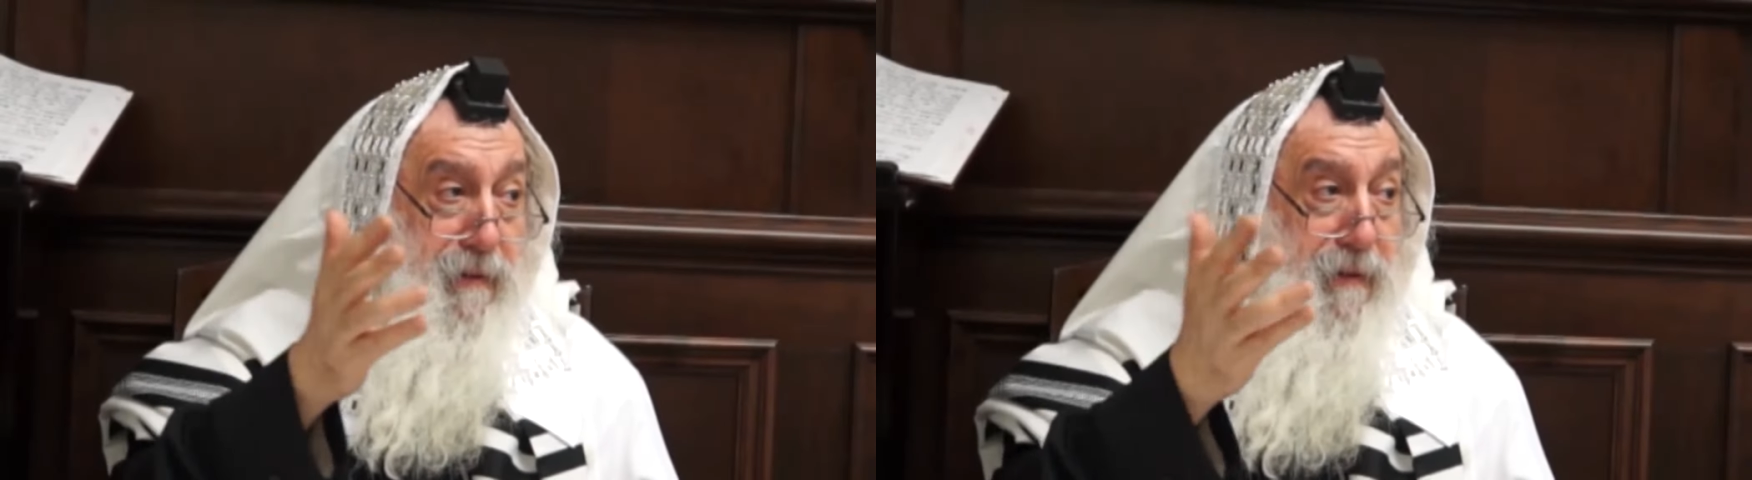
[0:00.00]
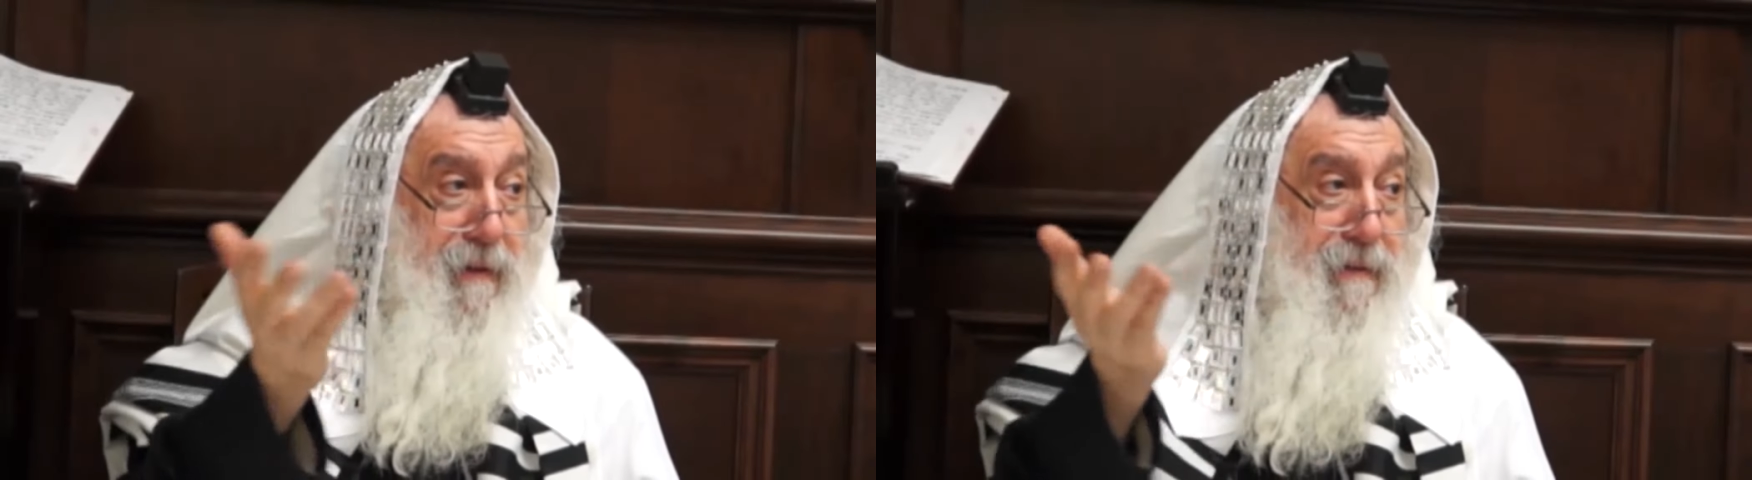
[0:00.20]

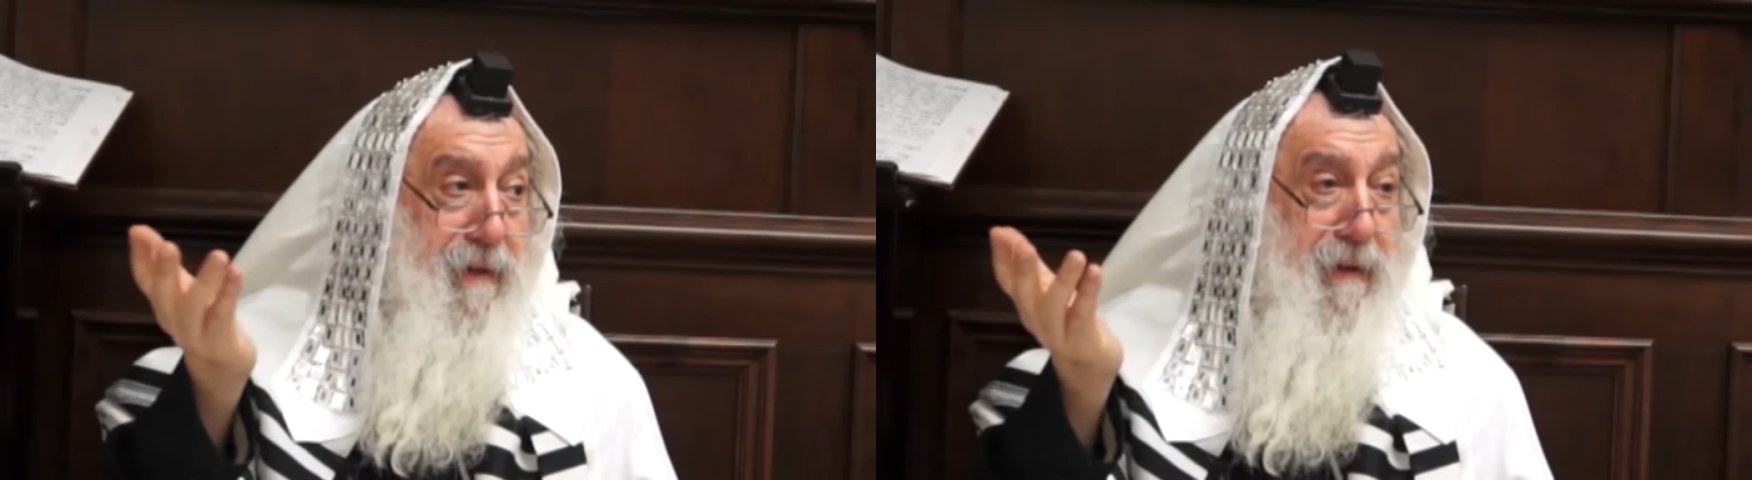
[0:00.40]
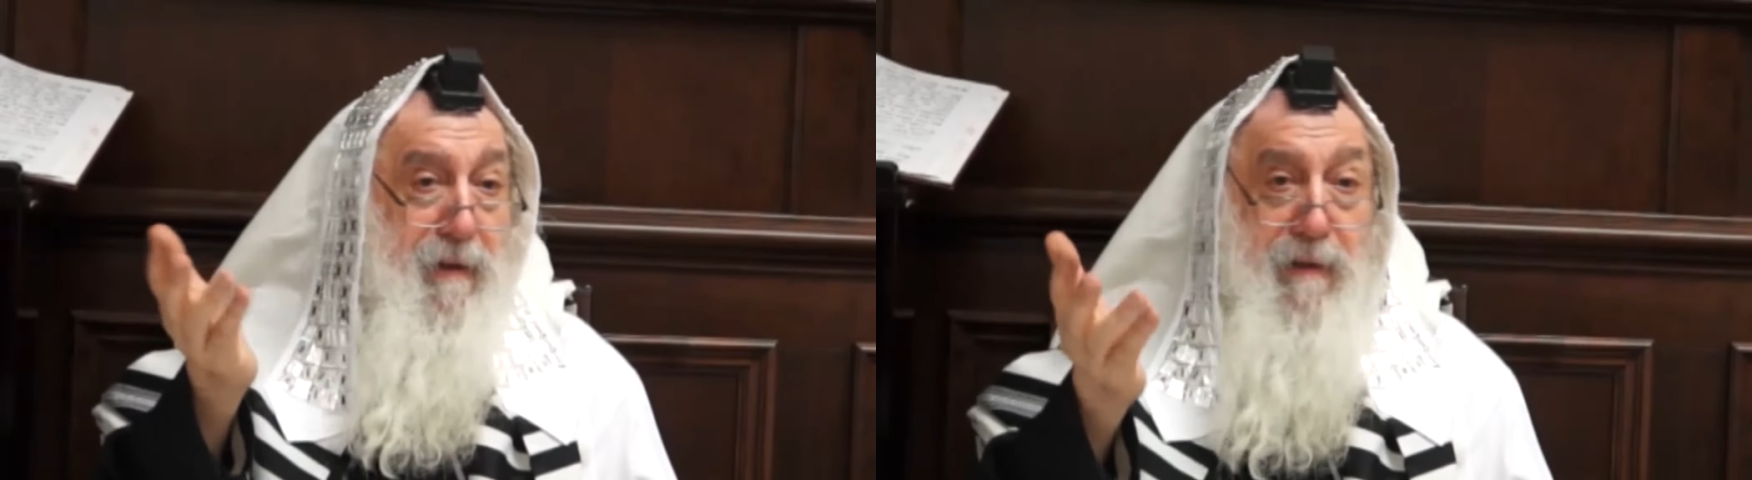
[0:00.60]

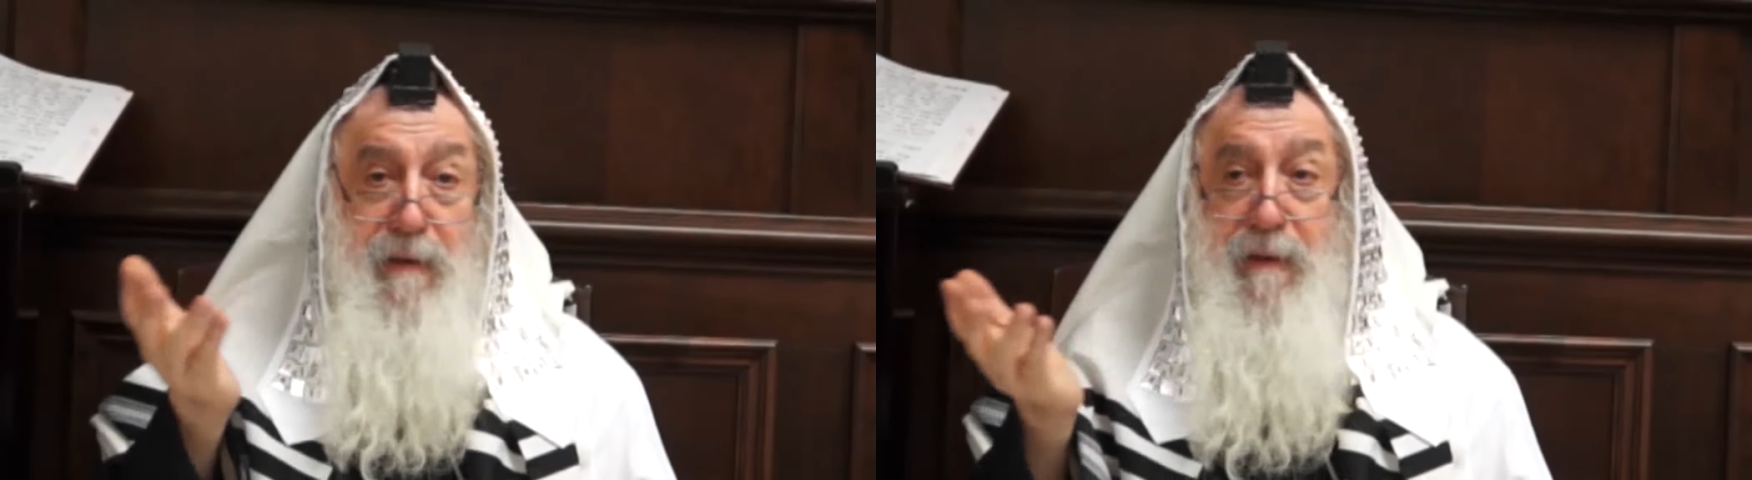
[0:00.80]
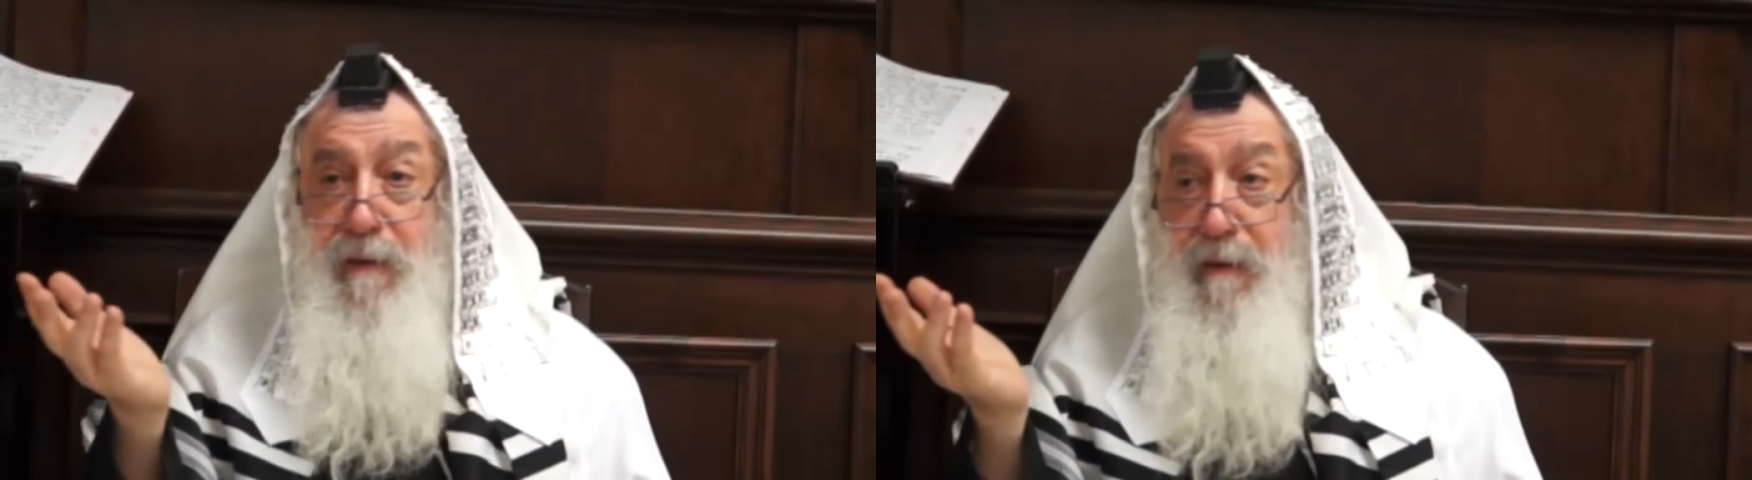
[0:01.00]

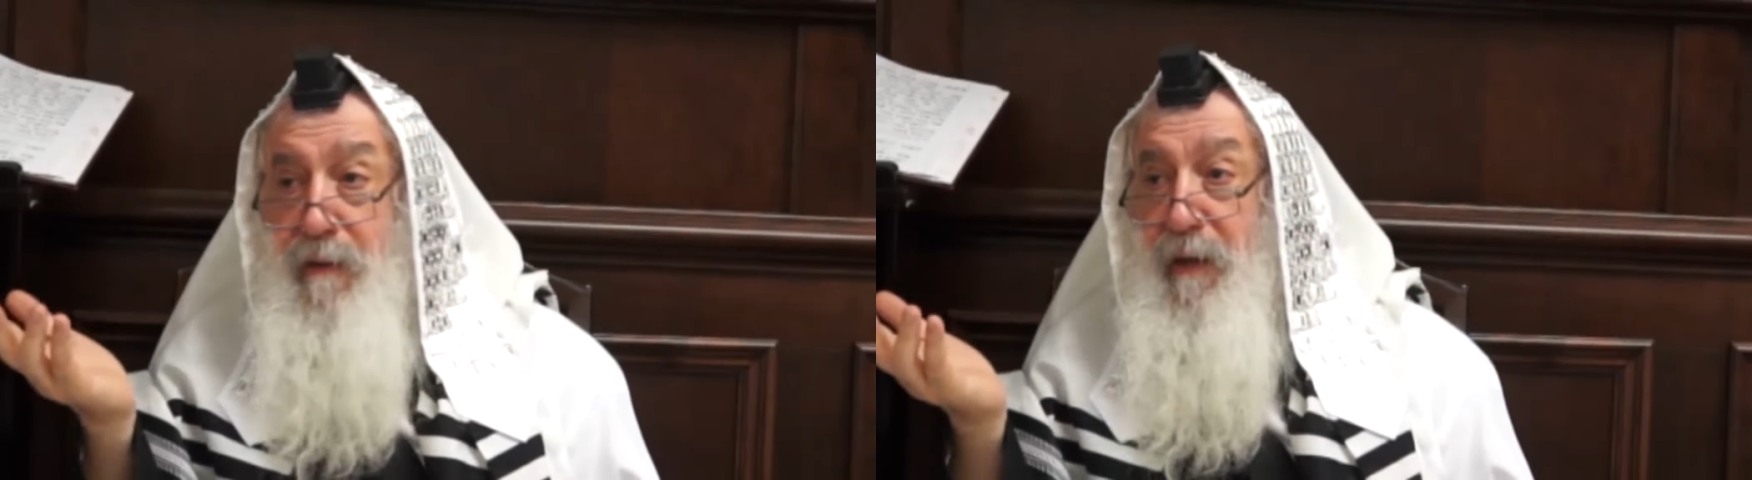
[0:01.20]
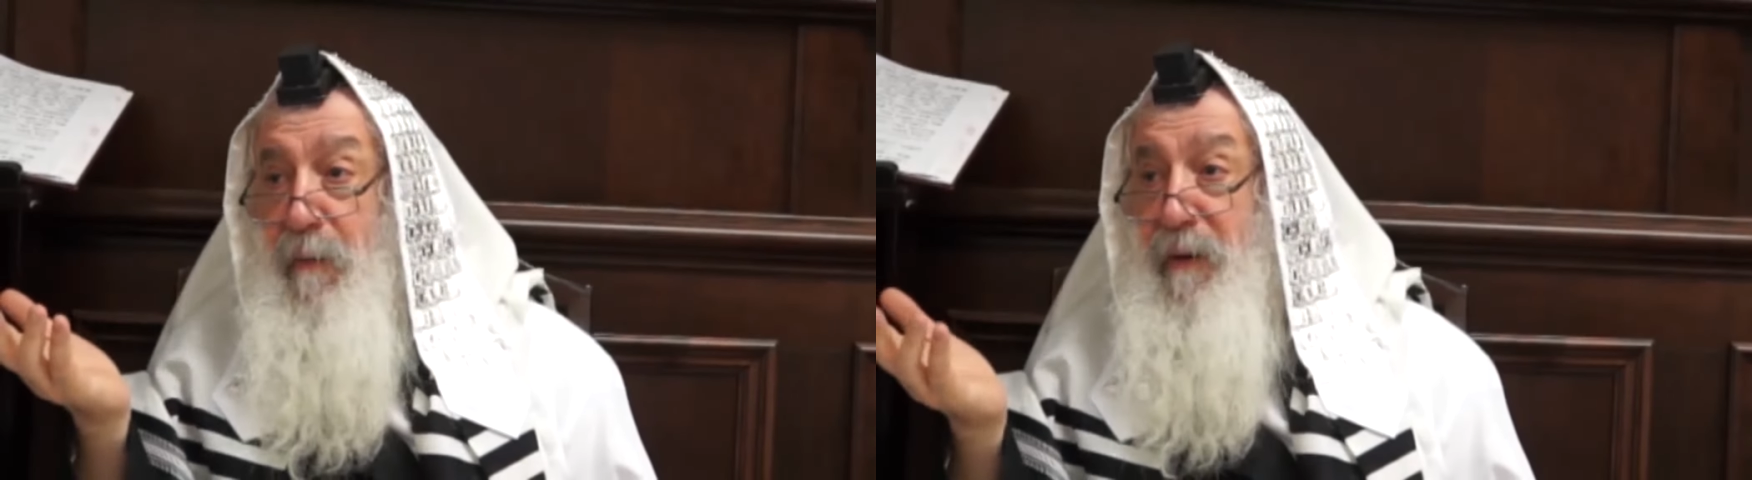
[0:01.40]

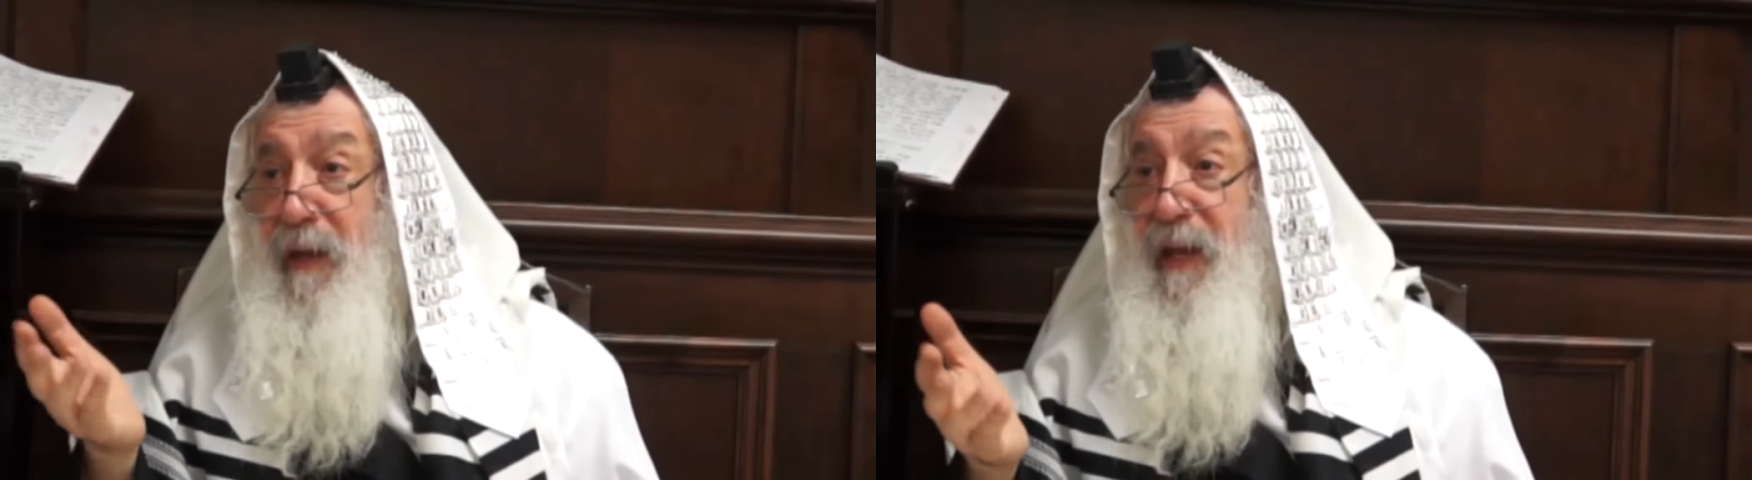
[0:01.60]
I mean,